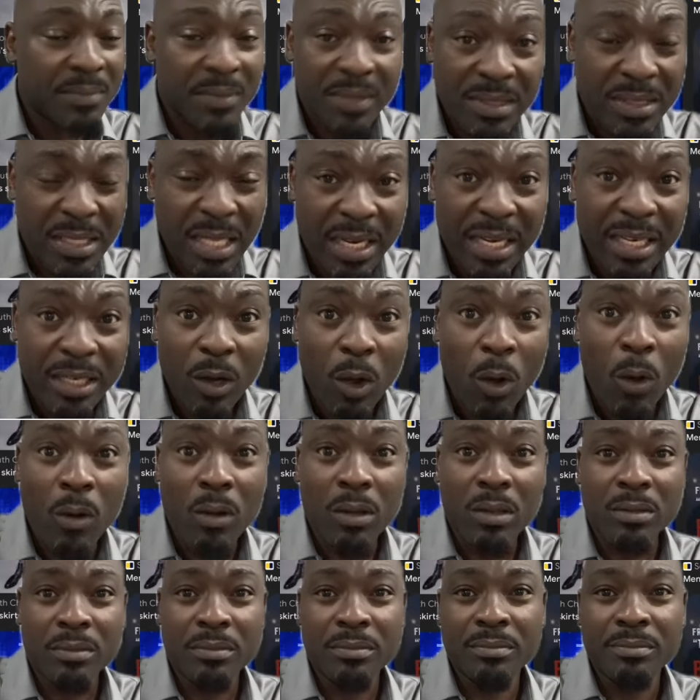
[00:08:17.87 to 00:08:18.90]
Not at
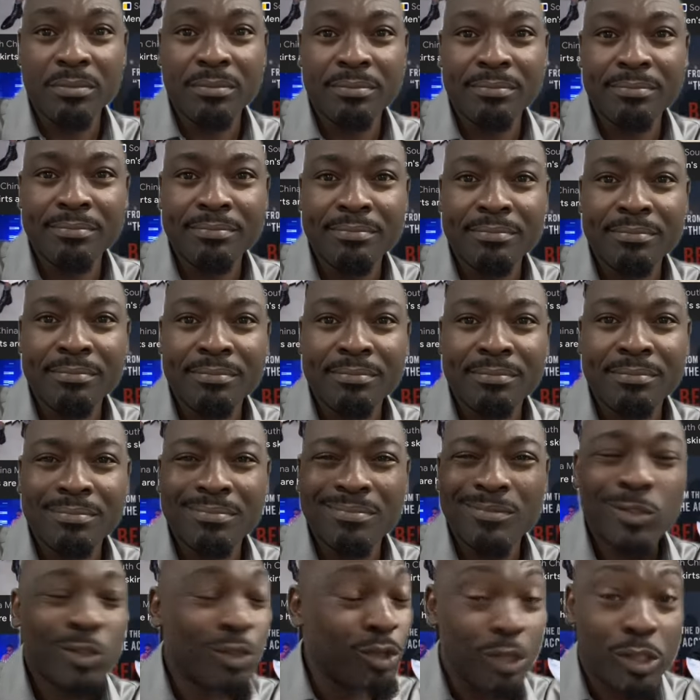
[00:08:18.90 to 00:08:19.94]
all.
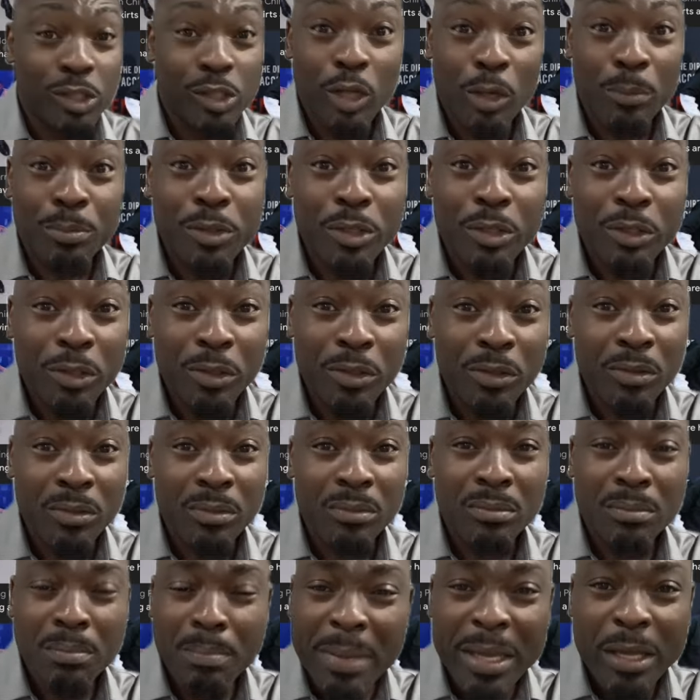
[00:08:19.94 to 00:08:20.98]
So it's up to you.
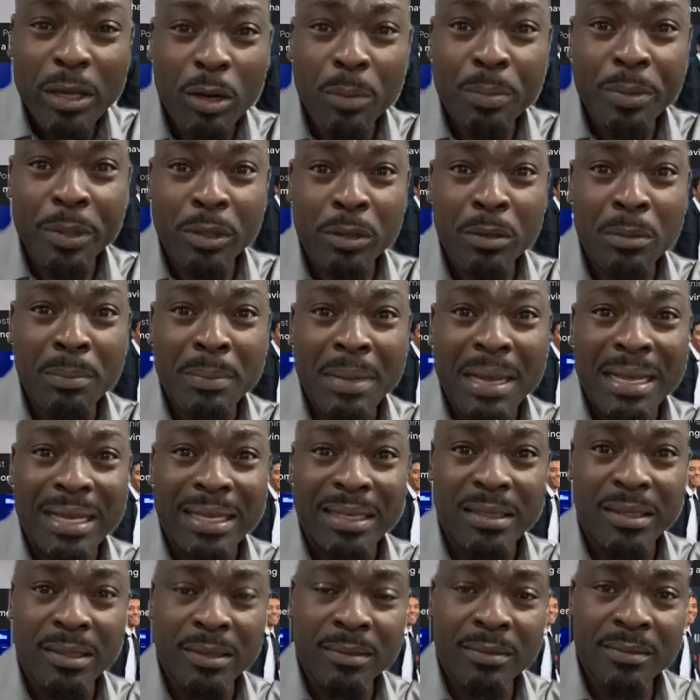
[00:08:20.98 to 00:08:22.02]
Make up your own
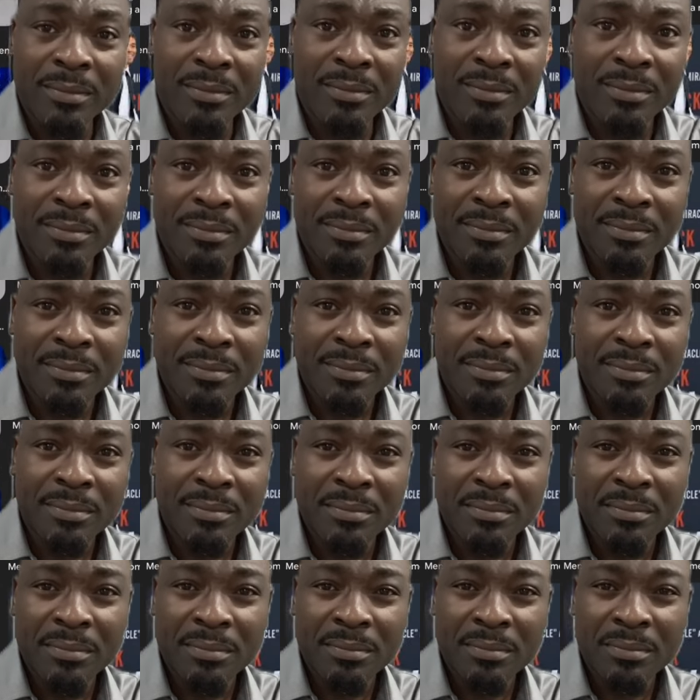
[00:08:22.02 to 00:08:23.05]
mind
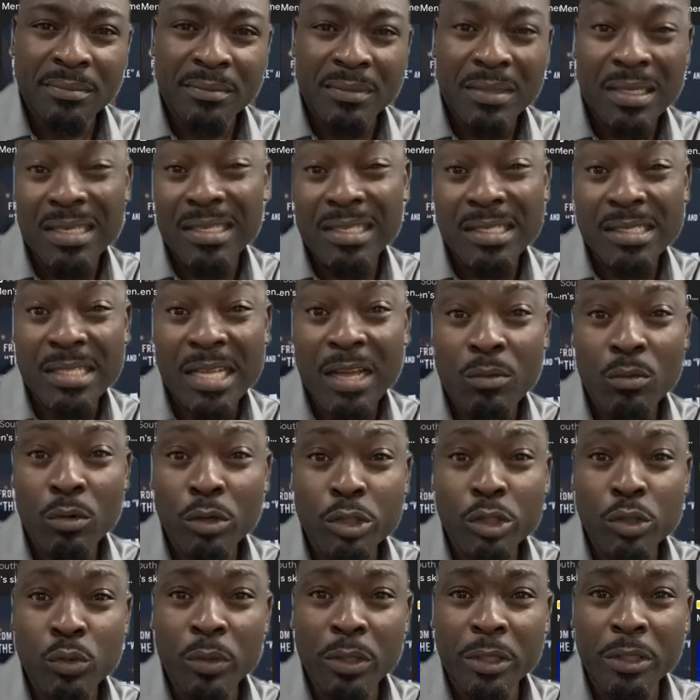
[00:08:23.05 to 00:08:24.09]
and decide
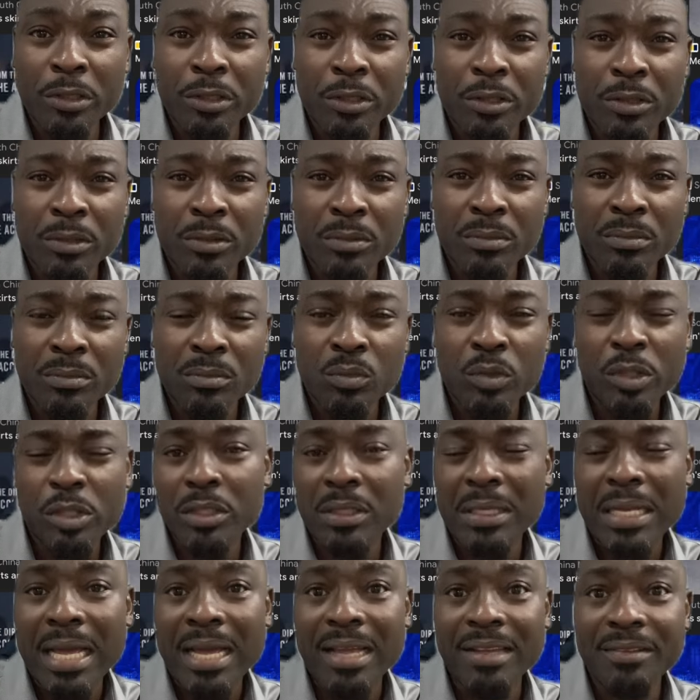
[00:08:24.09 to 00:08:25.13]
what you want to do with your
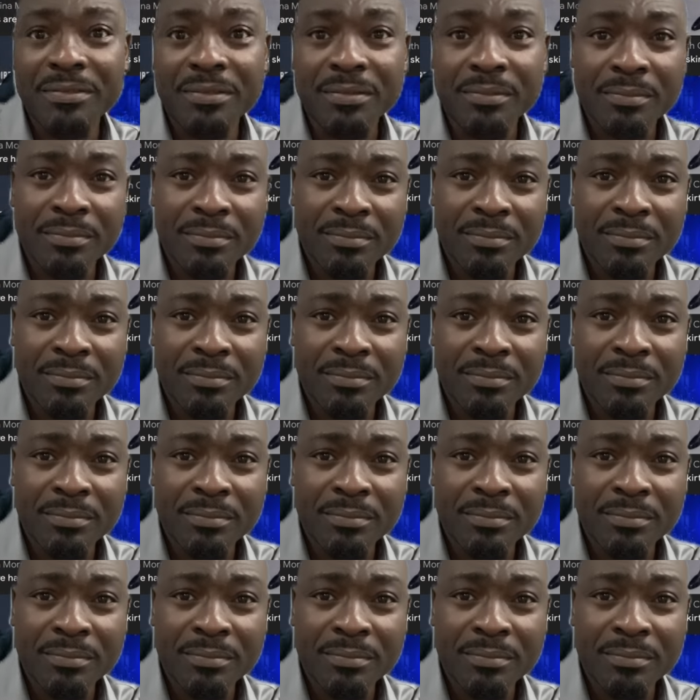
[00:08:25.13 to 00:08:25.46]
life.